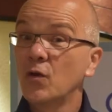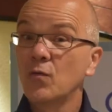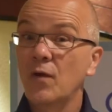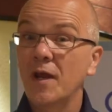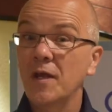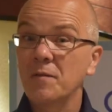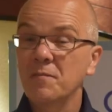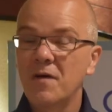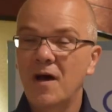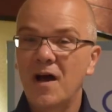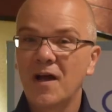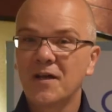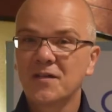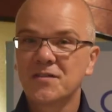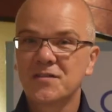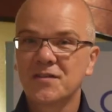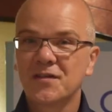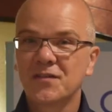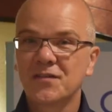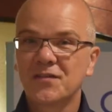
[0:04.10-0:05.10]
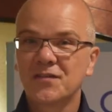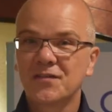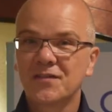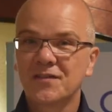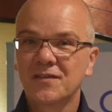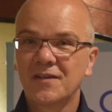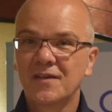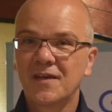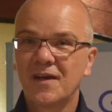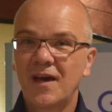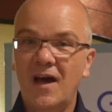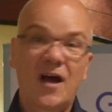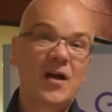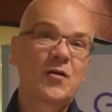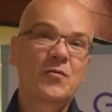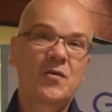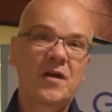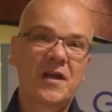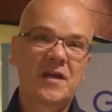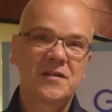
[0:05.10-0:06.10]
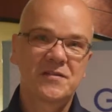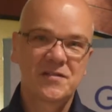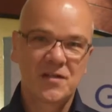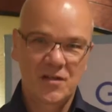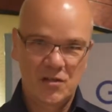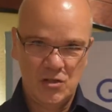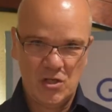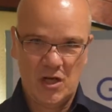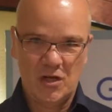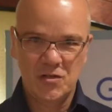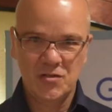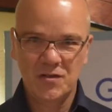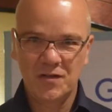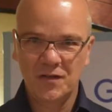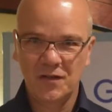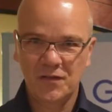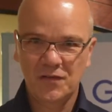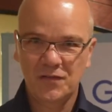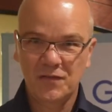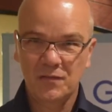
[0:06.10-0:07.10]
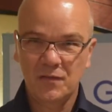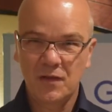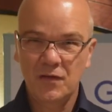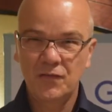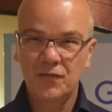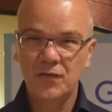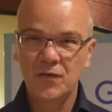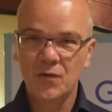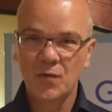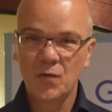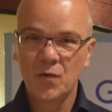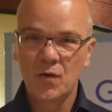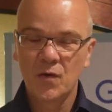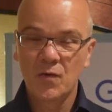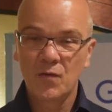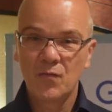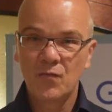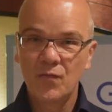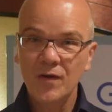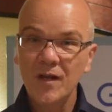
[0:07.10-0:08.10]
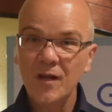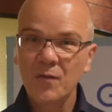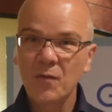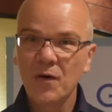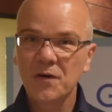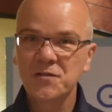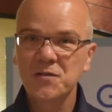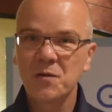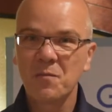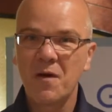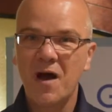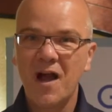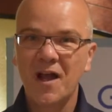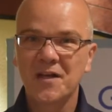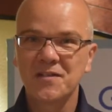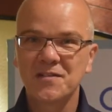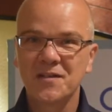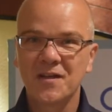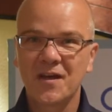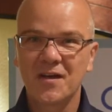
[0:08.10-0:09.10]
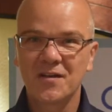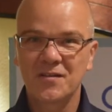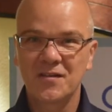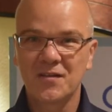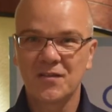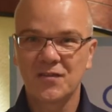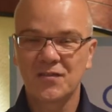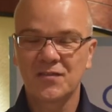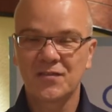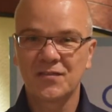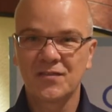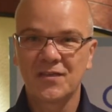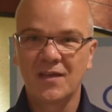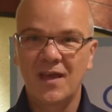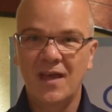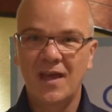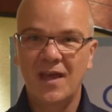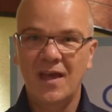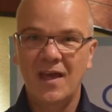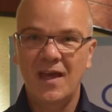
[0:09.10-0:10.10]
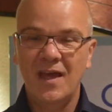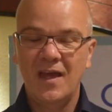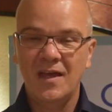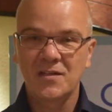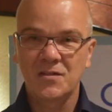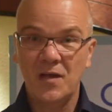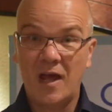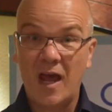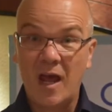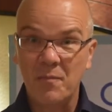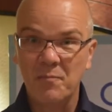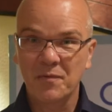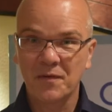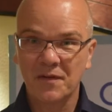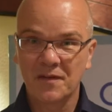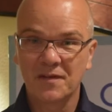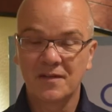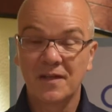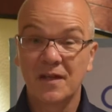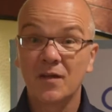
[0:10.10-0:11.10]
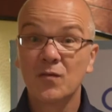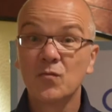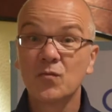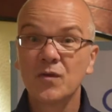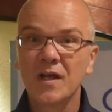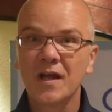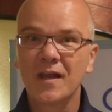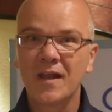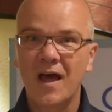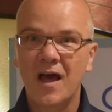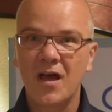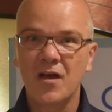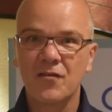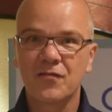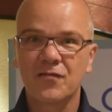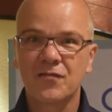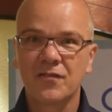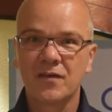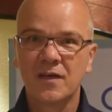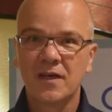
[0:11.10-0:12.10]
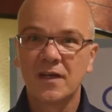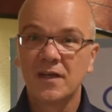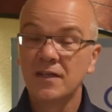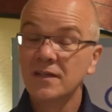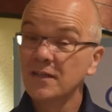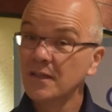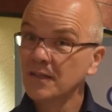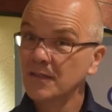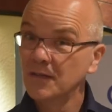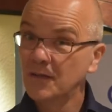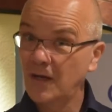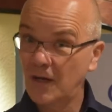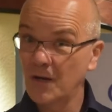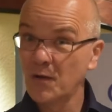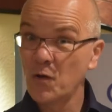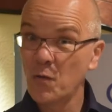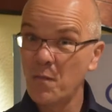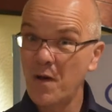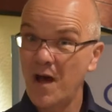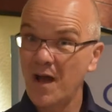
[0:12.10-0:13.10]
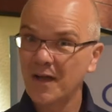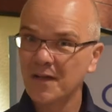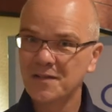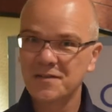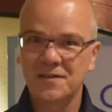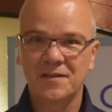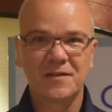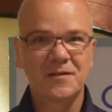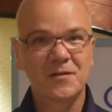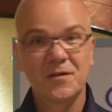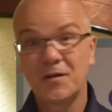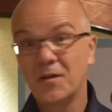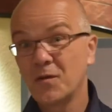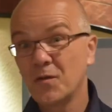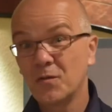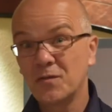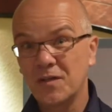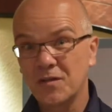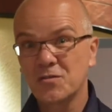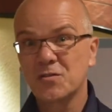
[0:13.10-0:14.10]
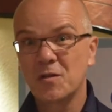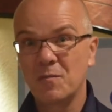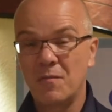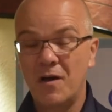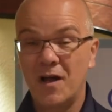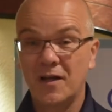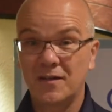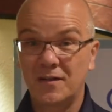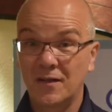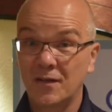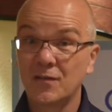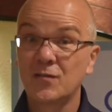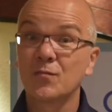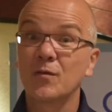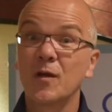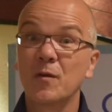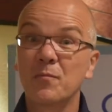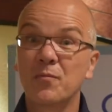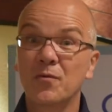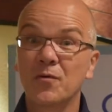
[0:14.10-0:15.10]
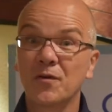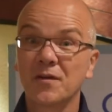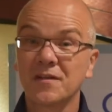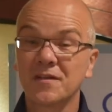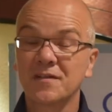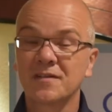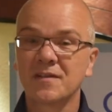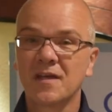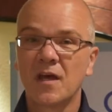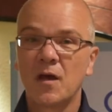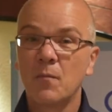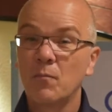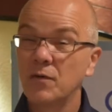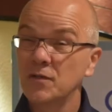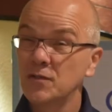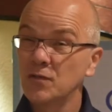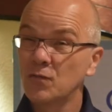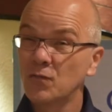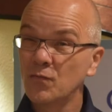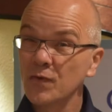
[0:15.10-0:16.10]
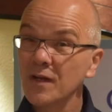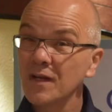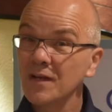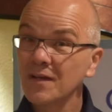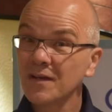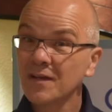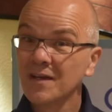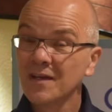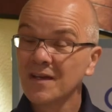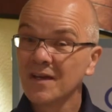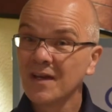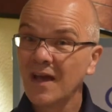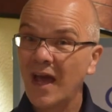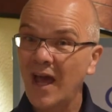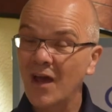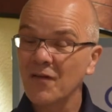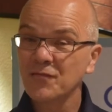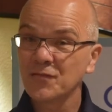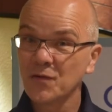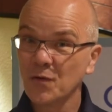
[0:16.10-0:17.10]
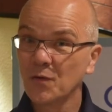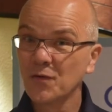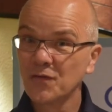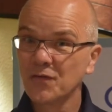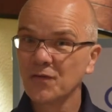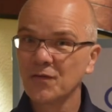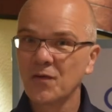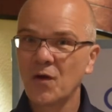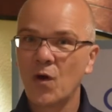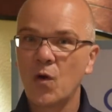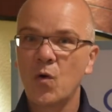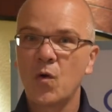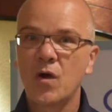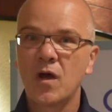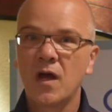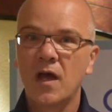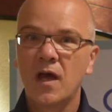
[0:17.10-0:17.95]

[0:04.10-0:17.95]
Great marketers are great change leaders. If you really want your marketing ideas to happen in real life, you gotta know marketing, you gotta know digital marketing. It's really important, but you really have to also know